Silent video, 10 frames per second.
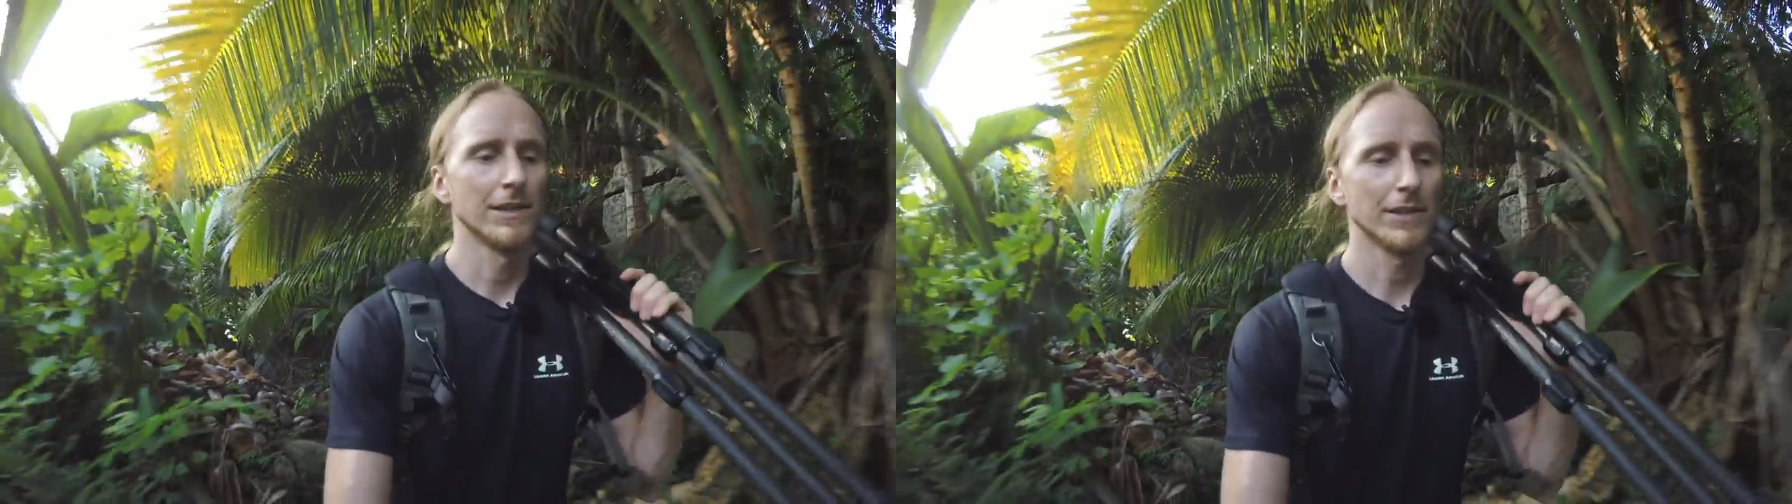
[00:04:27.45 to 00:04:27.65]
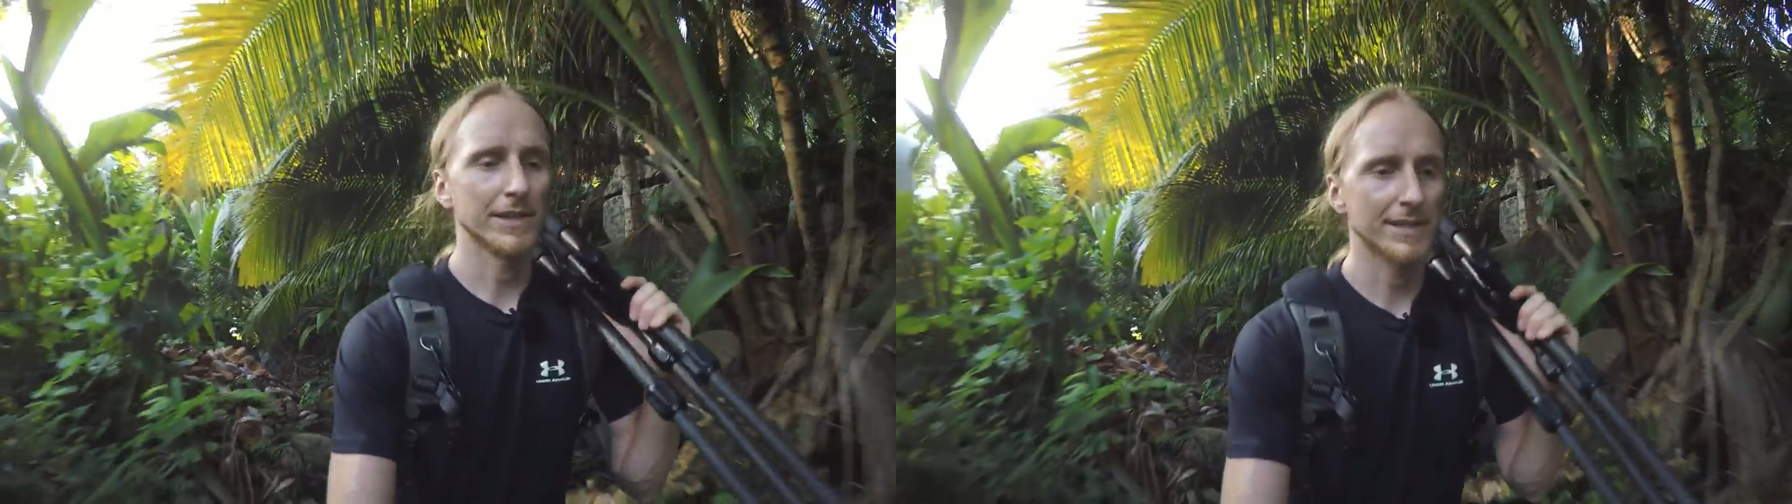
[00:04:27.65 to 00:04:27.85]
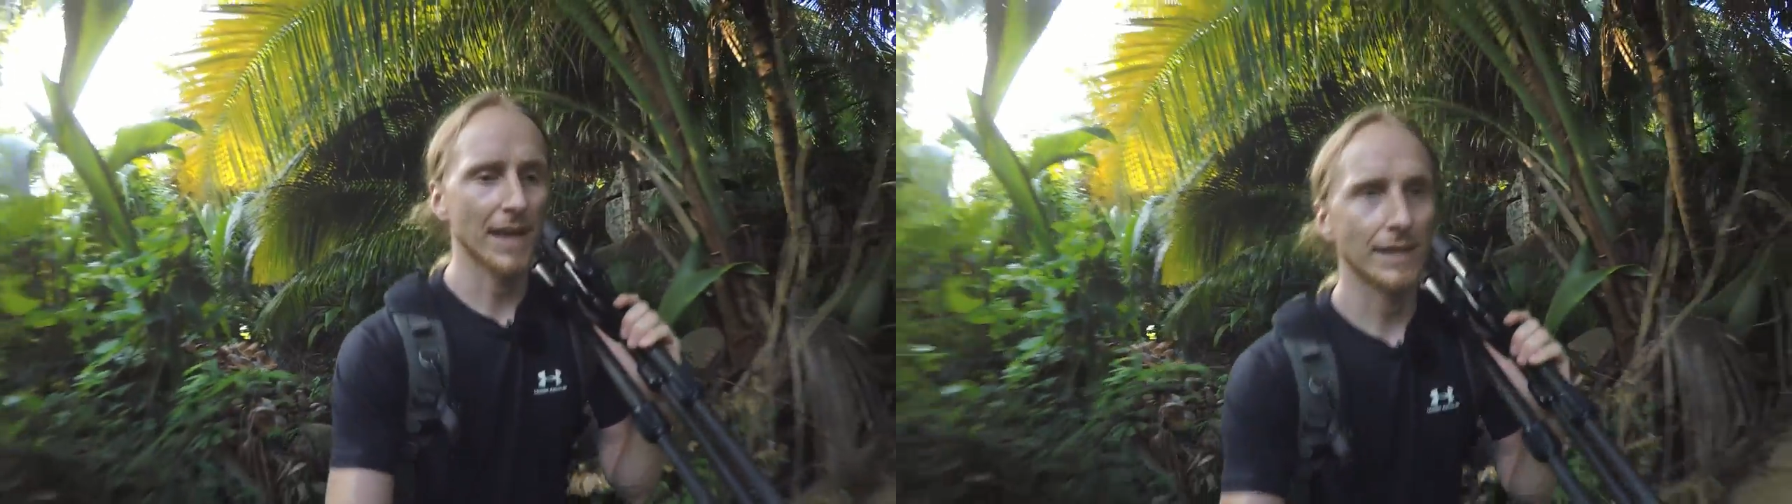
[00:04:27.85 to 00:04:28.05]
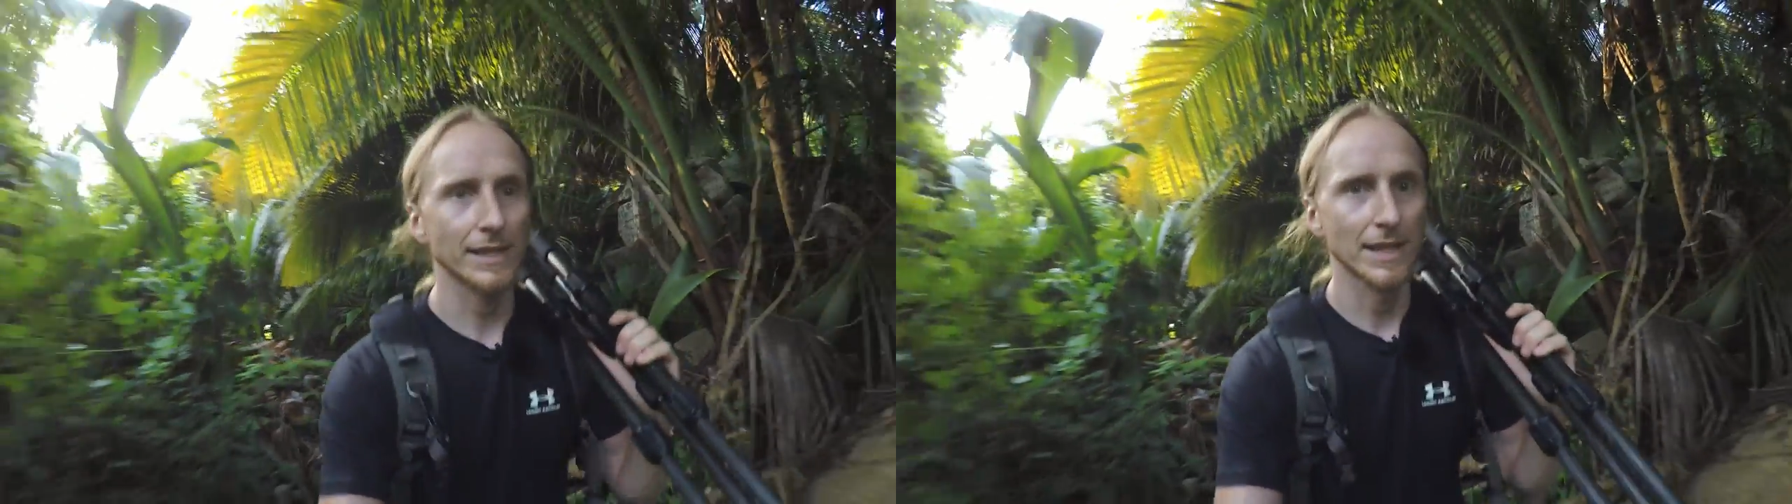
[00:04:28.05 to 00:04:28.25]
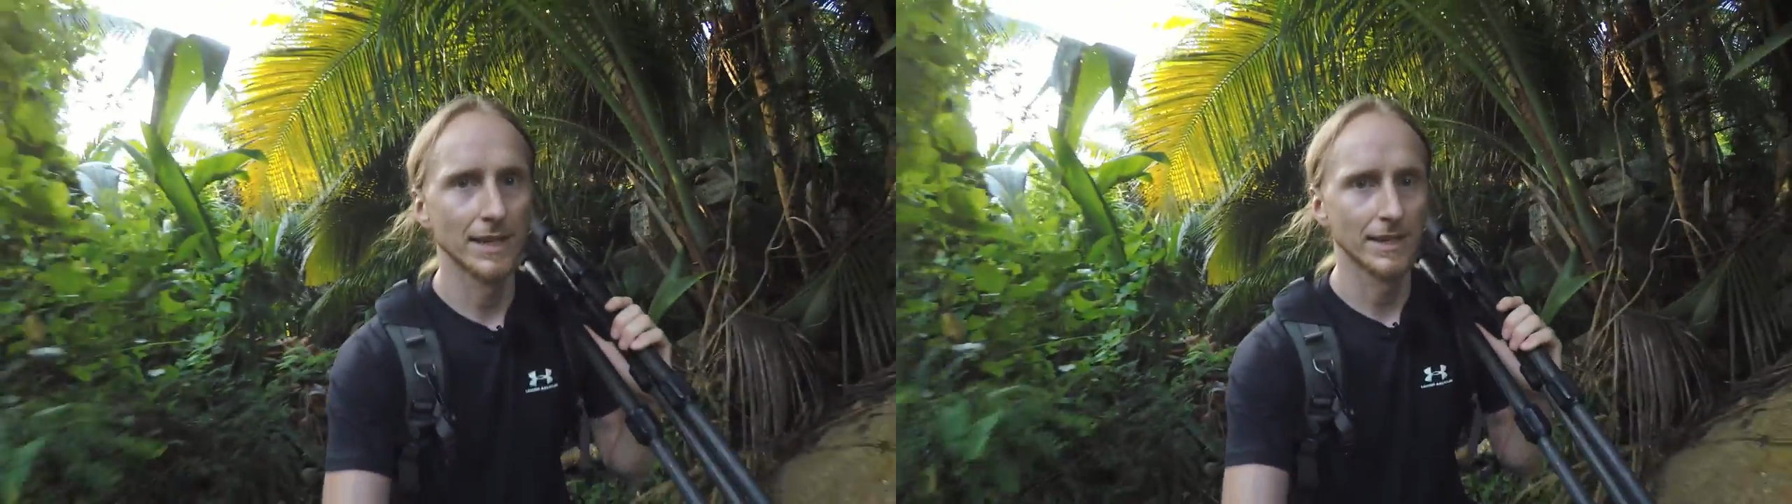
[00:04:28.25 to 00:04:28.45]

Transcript: too exciting.